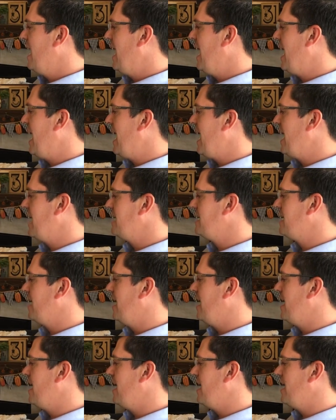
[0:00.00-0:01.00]
and
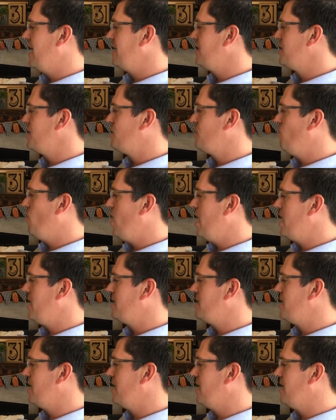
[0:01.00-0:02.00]
uh, just
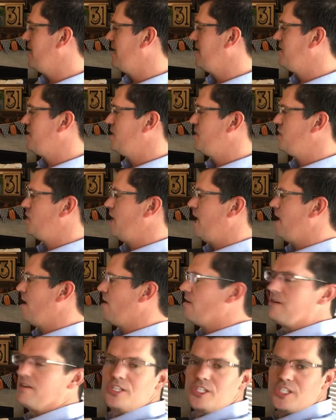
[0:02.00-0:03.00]
wanted to to
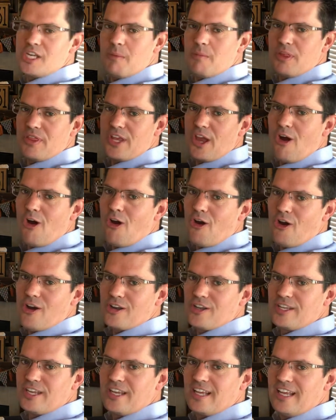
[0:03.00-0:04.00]
share some of the
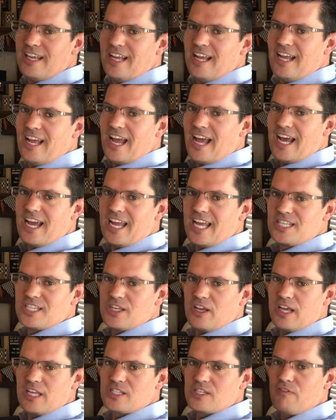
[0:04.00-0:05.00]
art. Uh,
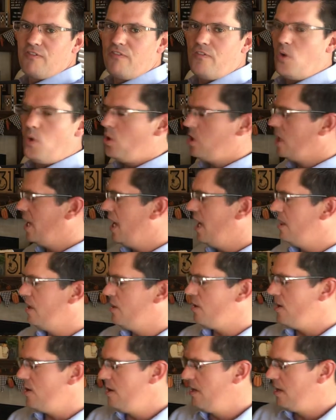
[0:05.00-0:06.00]
it's a, it's a full
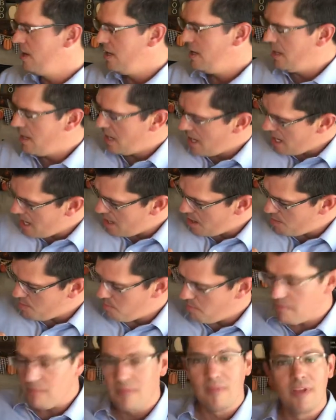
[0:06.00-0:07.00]
color
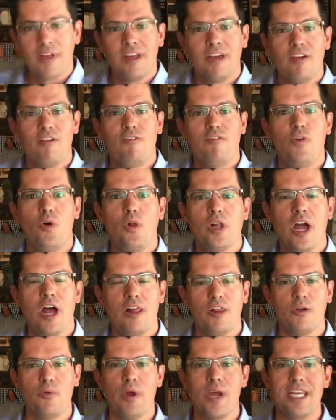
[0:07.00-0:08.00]
uh, full
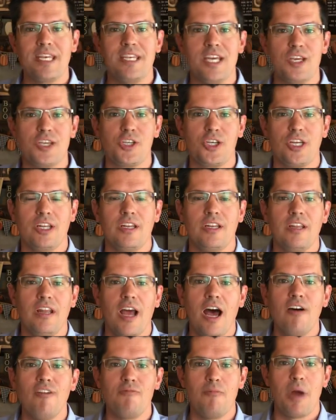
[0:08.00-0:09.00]
color rendition
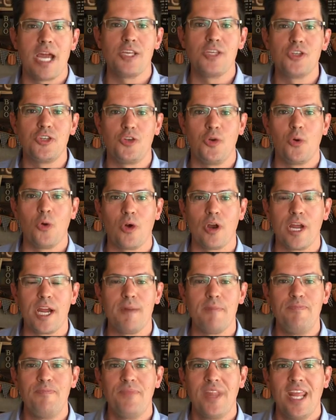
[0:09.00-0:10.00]
of my story.